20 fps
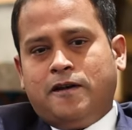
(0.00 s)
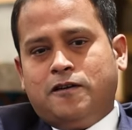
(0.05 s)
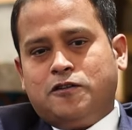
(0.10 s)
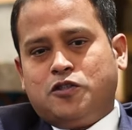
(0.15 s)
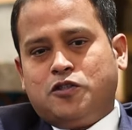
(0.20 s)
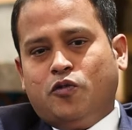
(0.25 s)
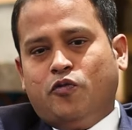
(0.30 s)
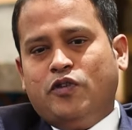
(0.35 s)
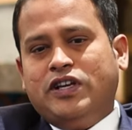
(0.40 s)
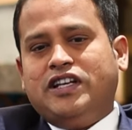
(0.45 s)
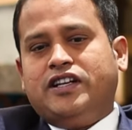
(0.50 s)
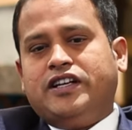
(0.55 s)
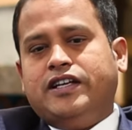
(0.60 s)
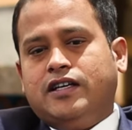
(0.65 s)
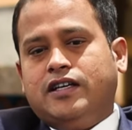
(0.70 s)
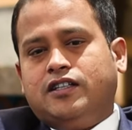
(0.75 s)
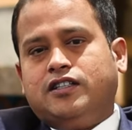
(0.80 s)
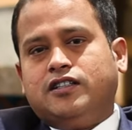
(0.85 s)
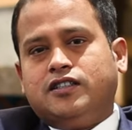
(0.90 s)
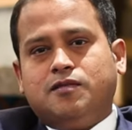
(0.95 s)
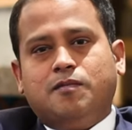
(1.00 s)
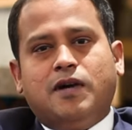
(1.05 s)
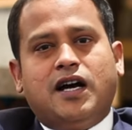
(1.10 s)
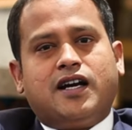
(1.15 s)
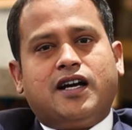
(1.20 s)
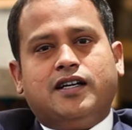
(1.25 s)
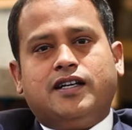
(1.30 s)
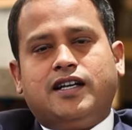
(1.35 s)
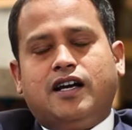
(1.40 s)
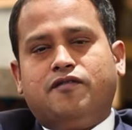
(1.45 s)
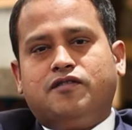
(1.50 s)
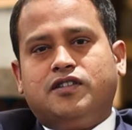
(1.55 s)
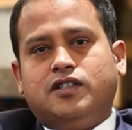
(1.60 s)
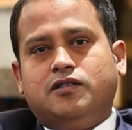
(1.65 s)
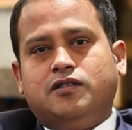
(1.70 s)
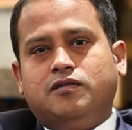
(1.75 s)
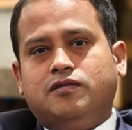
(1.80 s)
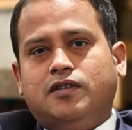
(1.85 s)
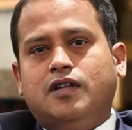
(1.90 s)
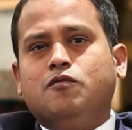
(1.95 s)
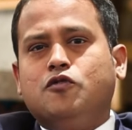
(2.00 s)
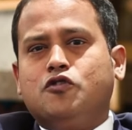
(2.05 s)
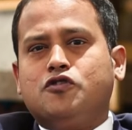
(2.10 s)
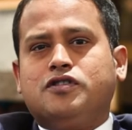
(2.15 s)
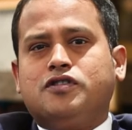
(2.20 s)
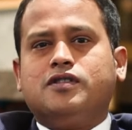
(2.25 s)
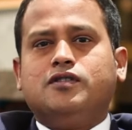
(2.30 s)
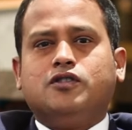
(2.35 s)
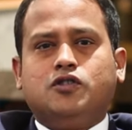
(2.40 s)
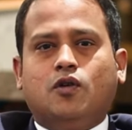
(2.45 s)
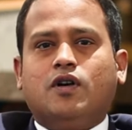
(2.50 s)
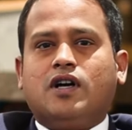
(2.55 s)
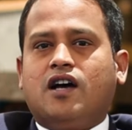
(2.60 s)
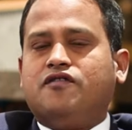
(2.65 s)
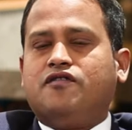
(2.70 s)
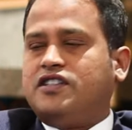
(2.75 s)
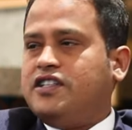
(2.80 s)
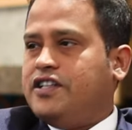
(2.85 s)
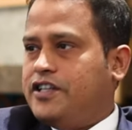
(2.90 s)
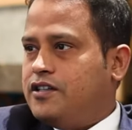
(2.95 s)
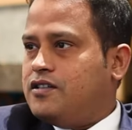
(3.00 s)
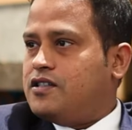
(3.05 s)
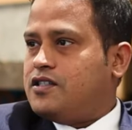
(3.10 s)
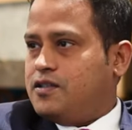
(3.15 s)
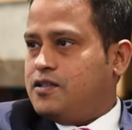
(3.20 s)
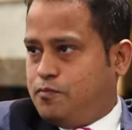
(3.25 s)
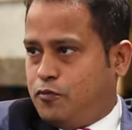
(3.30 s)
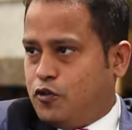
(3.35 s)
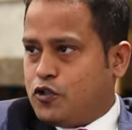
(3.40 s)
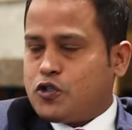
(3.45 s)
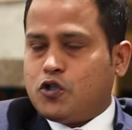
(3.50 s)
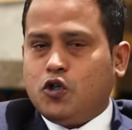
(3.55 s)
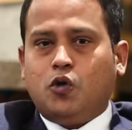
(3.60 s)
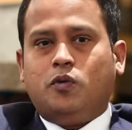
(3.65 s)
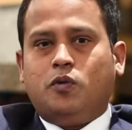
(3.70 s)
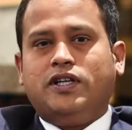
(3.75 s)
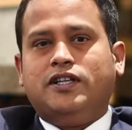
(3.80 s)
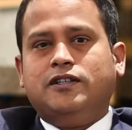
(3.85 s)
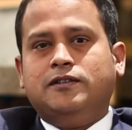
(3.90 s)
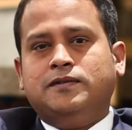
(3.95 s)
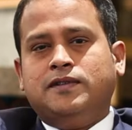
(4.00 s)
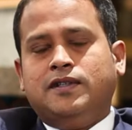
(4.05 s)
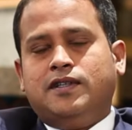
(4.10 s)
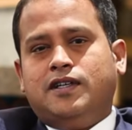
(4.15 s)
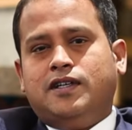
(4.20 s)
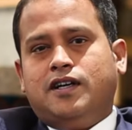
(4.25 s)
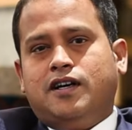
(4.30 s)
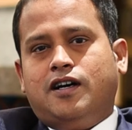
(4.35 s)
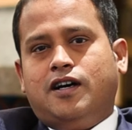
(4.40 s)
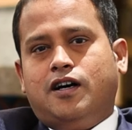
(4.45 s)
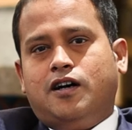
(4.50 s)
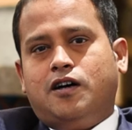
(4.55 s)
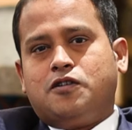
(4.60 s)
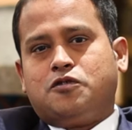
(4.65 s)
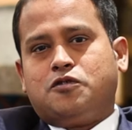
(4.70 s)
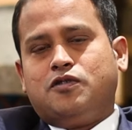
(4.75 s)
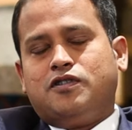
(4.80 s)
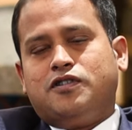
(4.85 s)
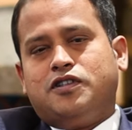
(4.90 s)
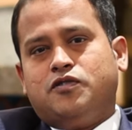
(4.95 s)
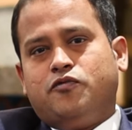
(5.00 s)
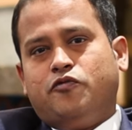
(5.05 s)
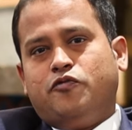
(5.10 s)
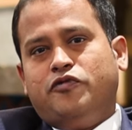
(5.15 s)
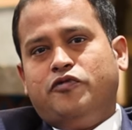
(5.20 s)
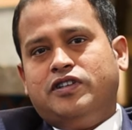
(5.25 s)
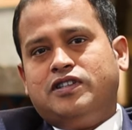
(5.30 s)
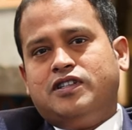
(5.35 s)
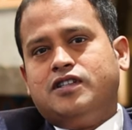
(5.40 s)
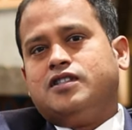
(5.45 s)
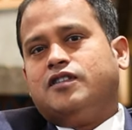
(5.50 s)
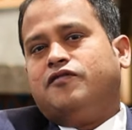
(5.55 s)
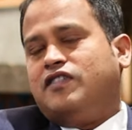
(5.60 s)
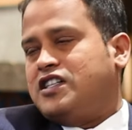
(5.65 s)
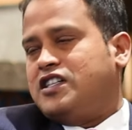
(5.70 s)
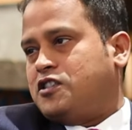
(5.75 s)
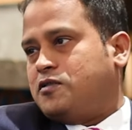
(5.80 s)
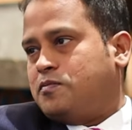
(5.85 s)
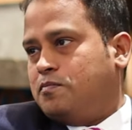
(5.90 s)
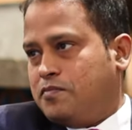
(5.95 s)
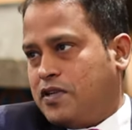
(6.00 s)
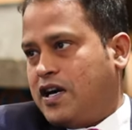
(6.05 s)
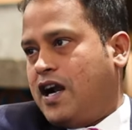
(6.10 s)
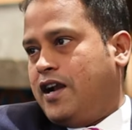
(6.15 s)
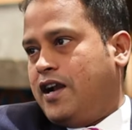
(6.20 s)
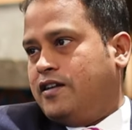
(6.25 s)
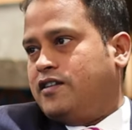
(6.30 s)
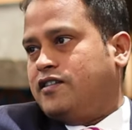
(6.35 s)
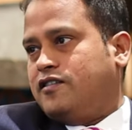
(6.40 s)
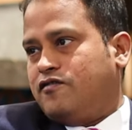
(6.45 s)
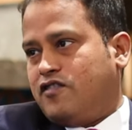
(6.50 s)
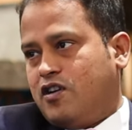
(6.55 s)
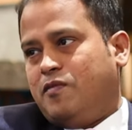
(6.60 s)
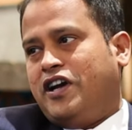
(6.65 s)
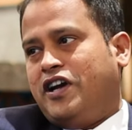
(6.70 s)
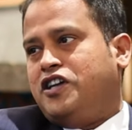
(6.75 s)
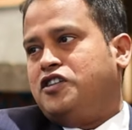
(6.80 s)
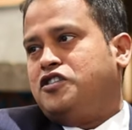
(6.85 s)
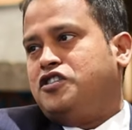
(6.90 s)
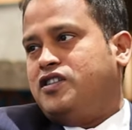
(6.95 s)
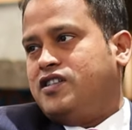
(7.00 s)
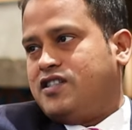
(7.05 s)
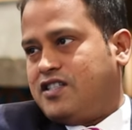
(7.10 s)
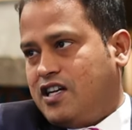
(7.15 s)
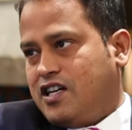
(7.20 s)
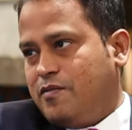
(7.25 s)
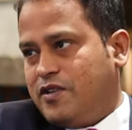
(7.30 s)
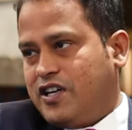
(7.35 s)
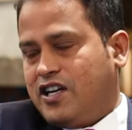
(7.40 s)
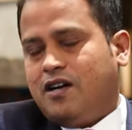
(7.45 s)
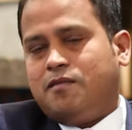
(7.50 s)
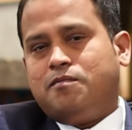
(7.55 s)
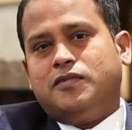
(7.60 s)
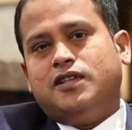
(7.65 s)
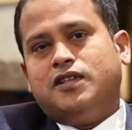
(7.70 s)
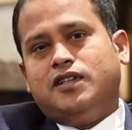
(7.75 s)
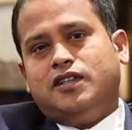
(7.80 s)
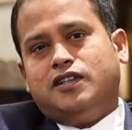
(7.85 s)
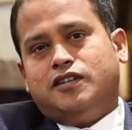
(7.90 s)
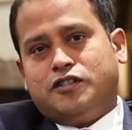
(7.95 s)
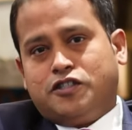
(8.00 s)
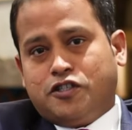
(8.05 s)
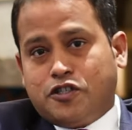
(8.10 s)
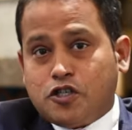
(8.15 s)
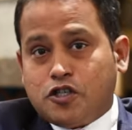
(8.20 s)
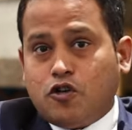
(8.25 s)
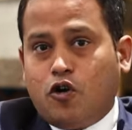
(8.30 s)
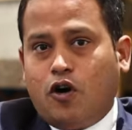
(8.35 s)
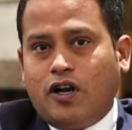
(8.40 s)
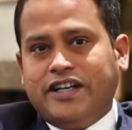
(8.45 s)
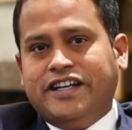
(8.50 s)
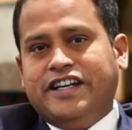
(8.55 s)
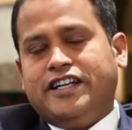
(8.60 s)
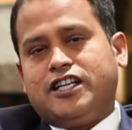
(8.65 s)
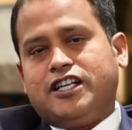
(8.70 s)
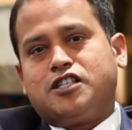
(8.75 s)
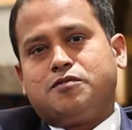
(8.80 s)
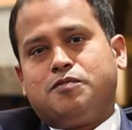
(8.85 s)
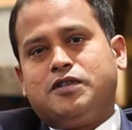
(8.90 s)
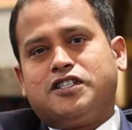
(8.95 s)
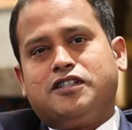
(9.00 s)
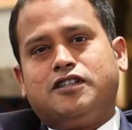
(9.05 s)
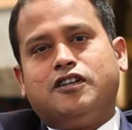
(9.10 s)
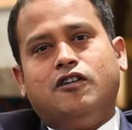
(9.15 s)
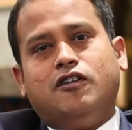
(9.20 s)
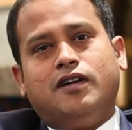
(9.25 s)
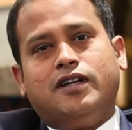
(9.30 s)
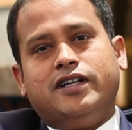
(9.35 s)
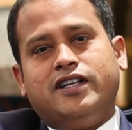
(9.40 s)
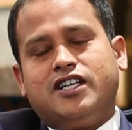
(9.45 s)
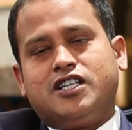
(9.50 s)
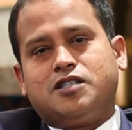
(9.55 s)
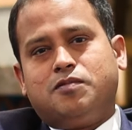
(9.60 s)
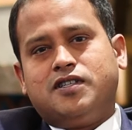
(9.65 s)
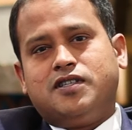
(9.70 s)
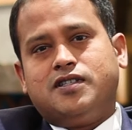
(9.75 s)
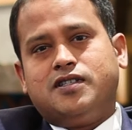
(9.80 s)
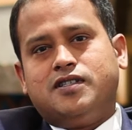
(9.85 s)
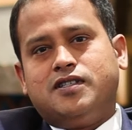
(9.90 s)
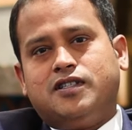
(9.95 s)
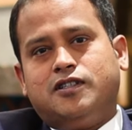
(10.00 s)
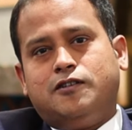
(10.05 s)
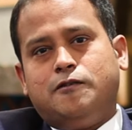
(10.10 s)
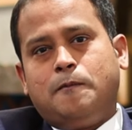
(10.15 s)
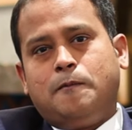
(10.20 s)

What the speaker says: So, we re-entered the market after almost 2.5-3 years post-COVID. This is the first brand from IHG is coming up, which is Holiday Inn Express. And Holiday Inn Express is